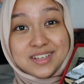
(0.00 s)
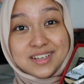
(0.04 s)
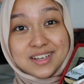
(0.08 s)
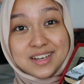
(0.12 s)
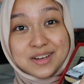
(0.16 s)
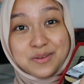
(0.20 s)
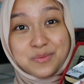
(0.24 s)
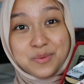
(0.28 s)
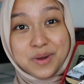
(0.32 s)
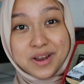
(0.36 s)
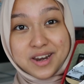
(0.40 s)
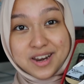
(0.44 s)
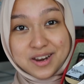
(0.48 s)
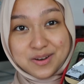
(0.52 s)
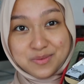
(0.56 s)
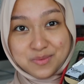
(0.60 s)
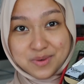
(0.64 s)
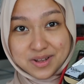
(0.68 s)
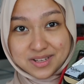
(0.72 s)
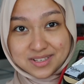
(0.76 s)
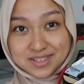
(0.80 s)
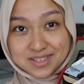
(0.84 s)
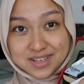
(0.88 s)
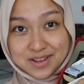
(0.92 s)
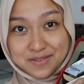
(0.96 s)
the Wet n
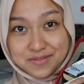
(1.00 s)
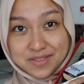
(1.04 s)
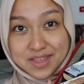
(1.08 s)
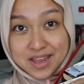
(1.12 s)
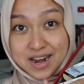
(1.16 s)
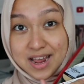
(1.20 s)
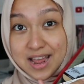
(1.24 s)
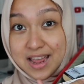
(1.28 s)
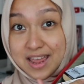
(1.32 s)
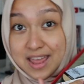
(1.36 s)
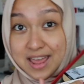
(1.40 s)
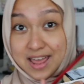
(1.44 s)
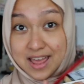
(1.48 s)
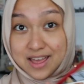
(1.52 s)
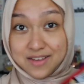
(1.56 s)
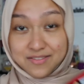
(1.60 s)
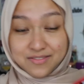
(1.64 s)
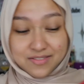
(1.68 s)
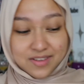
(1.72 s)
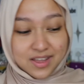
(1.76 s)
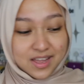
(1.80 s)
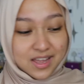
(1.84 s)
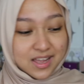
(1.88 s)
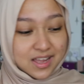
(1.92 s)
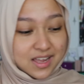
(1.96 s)
Wild stuff that I
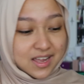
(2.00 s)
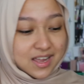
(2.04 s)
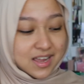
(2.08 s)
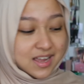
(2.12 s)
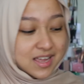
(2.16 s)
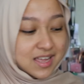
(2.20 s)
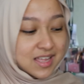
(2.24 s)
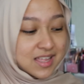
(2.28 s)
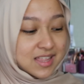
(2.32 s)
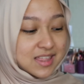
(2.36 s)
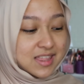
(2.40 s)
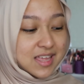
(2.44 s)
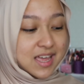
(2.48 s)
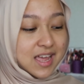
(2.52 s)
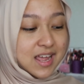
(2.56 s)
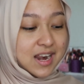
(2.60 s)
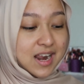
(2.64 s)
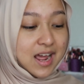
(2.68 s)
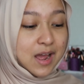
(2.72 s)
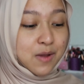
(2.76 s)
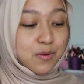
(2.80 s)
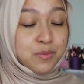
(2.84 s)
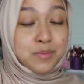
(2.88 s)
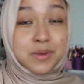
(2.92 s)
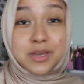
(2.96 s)
have that
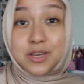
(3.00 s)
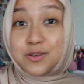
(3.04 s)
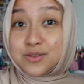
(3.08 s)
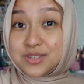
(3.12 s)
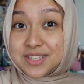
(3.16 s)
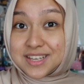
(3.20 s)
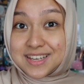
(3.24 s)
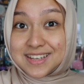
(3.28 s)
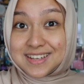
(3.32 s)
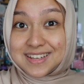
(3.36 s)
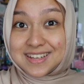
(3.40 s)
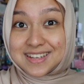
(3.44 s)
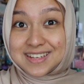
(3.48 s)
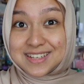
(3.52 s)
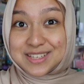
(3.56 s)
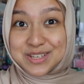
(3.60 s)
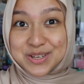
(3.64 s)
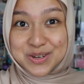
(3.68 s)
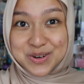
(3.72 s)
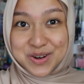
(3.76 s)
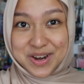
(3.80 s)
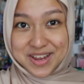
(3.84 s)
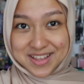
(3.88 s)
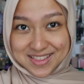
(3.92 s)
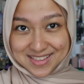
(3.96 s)
I will be using to
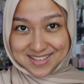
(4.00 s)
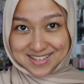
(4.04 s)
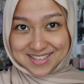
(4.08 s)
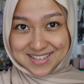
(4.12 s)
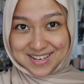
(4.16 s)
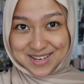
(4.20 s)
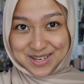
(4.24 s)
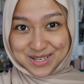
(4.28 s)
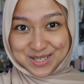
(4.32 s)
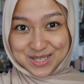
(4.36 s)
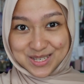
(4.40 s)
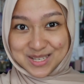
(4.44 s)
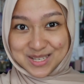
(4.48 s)
create this look